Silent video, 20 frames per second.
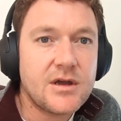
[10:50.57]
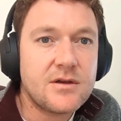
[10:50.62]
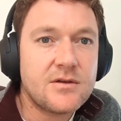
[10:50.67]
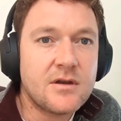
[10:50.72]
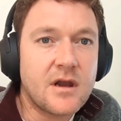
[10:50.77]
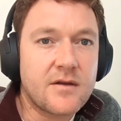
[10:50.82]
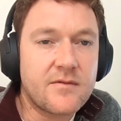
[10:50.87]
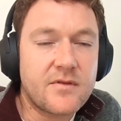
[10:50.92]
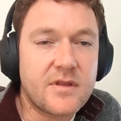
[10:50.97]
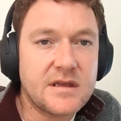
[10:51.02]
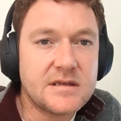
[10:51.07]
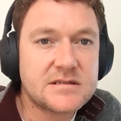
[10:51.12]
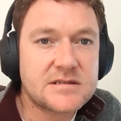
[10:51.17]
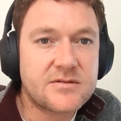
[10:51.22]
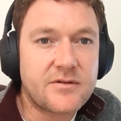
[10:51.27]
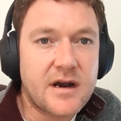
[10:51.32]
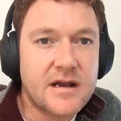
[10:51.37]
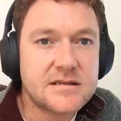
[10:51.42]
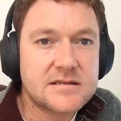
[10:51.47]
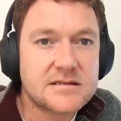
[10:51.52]
none of these
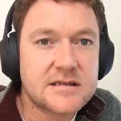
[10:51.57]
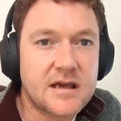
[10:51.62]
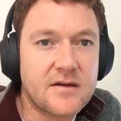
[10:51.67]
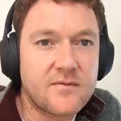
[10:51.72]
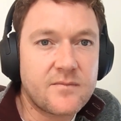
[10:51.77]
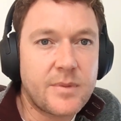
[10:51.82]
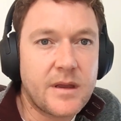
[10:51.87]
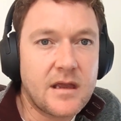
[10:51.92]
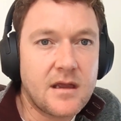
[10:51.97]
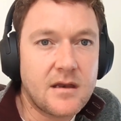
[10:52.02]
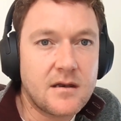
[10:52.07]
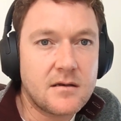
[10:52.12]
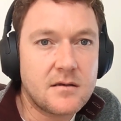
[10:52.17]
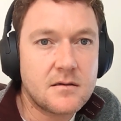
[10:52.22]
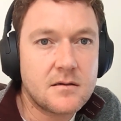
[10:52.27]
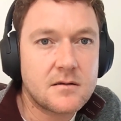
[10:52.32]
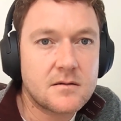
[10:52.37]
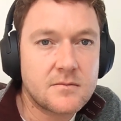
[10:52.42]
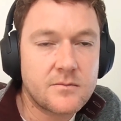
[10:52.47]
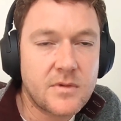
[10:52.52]
threats
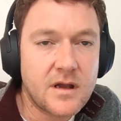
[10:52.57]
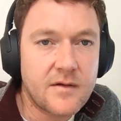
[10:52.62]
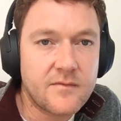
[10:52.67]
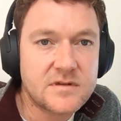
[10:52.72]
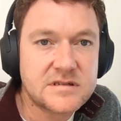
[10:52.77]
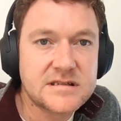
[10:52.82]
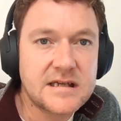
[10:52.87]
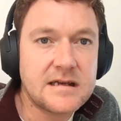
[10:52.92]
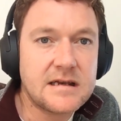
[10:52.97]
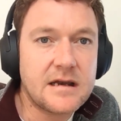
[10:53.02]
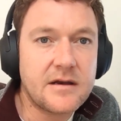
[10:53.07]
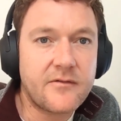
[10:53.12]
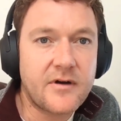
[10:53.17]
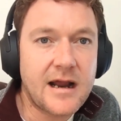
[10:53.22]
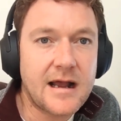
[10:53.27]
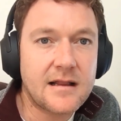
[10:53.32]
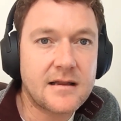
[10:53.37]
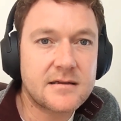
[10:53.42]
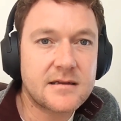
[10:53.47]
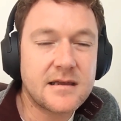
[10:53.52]
we haven't seen the
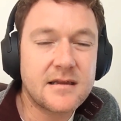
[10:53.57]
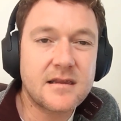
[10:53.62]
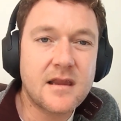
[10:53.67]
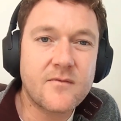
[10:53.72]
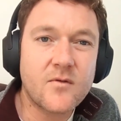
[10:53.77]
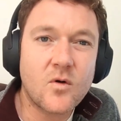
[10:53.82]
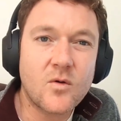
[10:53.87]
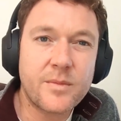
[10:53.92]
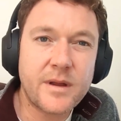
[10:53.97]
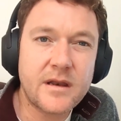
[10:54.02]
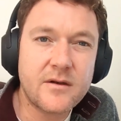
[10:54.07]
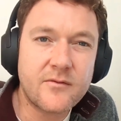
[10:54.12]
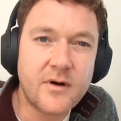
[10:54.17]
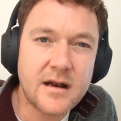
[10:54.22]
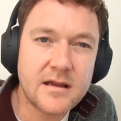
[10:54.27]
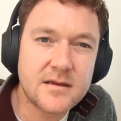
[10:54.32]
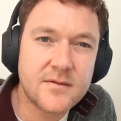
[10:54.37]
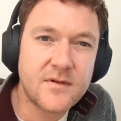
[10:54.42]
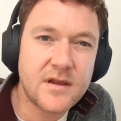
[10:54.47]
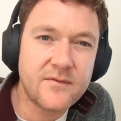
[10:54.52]
reality, and they've all been
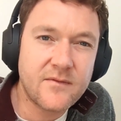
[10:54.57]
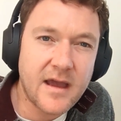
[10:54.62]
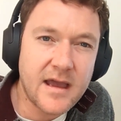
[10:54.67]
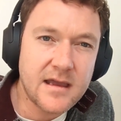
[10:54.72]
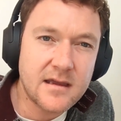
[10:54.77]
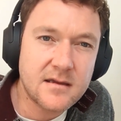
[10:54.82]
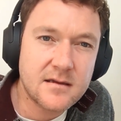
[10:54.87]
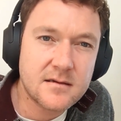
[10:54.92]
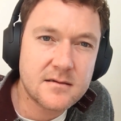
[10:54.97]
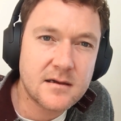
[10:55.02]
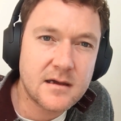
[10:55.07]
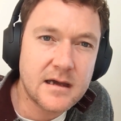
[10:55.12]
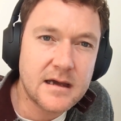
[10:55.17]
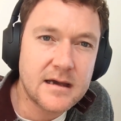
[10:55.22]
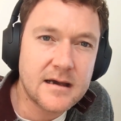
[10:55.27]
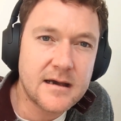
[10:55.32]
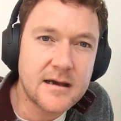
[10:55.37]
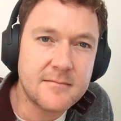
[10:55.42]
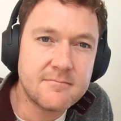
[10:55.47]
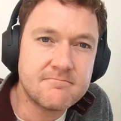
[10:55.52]
relatively vague
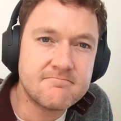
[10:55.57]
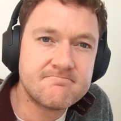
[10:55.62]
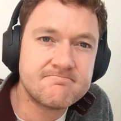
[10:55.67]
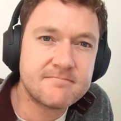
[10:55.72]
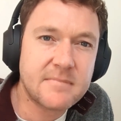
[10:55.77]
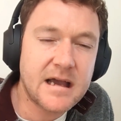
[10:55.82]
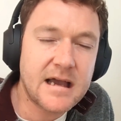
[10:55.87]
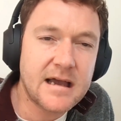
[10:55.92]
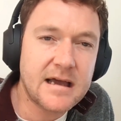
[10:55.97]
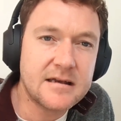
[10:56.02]
and